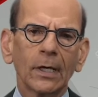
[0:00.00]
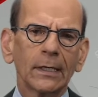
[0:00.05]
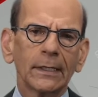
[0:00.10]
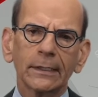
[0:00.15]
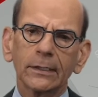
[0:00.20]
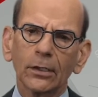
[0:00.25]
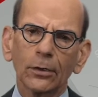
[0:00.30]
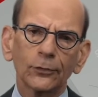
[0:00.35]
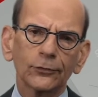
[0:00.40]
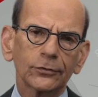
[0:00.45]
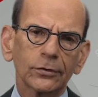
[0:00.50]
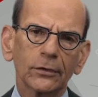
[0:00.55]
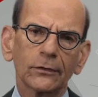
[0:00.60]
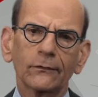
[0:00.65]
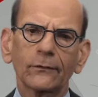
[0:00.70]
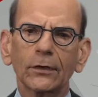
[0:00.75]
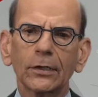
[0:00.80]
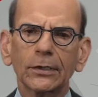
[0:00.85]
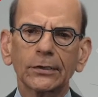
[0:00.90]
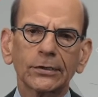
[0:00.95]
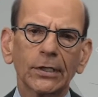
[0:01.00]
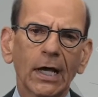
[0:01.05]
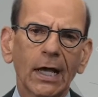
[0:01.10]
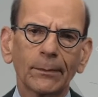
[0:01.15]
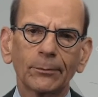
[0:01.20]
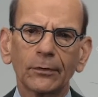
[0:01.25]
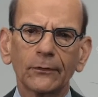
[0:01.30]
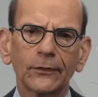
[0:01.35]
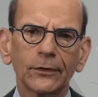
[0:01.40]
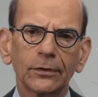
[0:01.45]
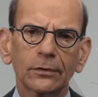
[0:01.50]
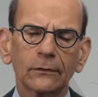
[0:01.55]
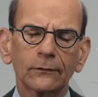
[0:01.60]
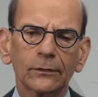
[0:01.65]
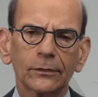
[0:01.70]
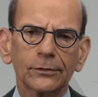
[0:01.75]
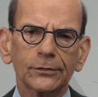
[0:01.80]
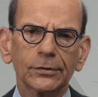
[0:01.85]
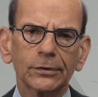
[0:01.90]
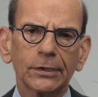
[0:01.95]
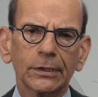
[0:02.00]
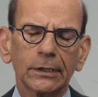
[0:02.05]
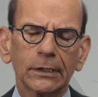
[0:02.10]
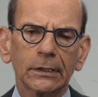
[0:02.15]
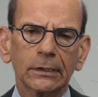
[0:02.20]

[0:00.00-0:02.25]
It goes to the very top of the university,